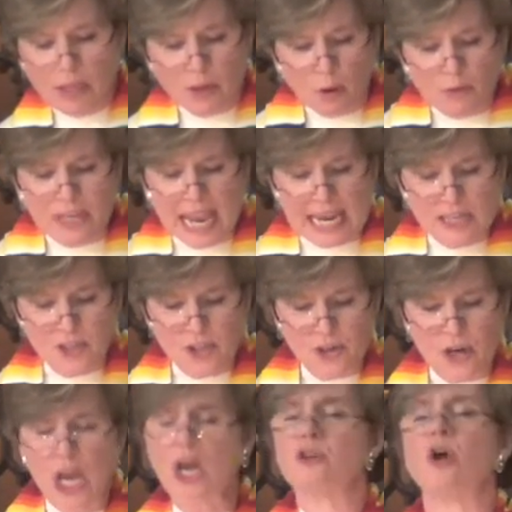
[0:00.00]
no
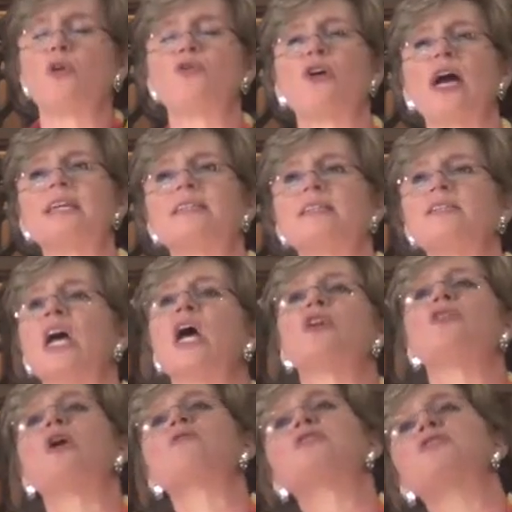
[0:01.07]
danger, no crisis,
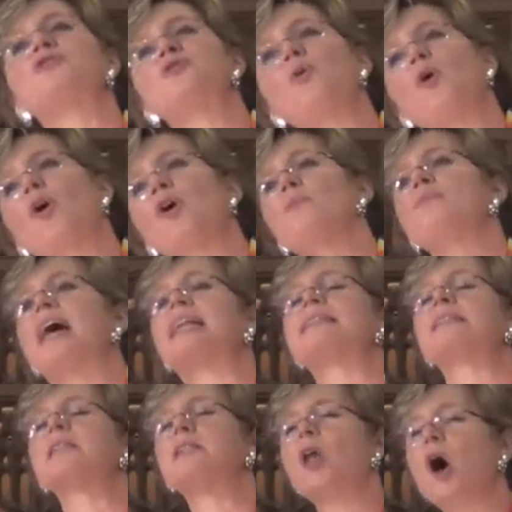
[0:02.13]
no storm that
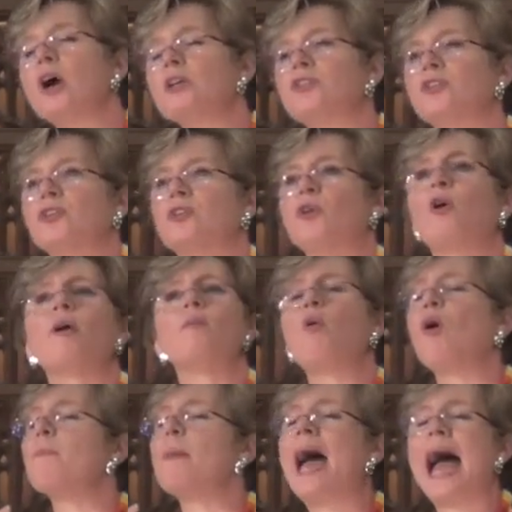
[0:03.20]
is larger or
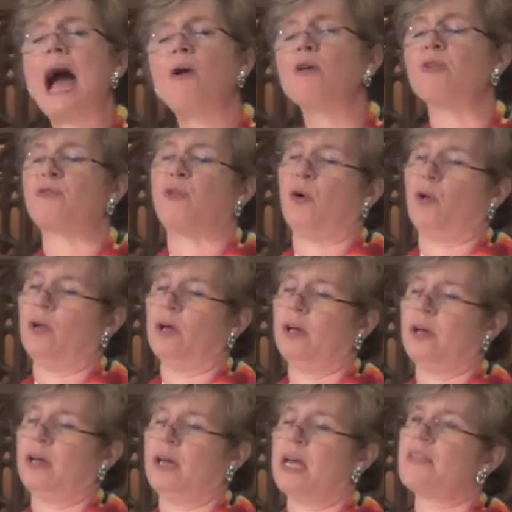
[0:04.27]
more powerful
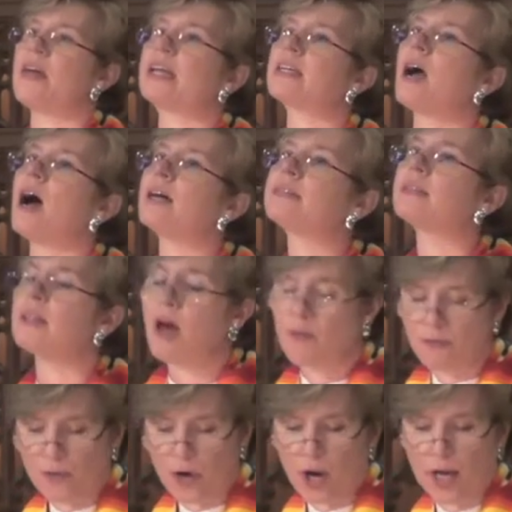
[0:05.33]
than God's
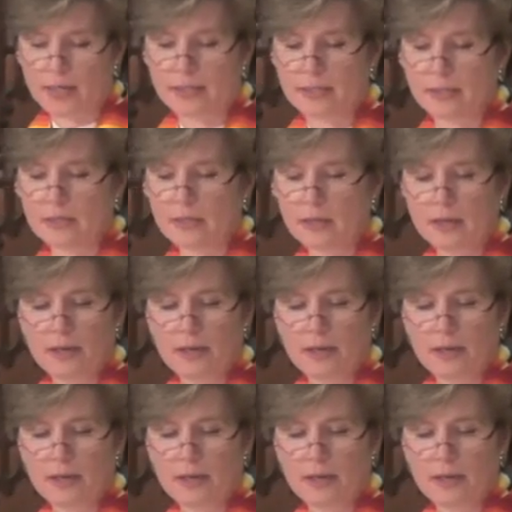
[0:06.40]
love for us.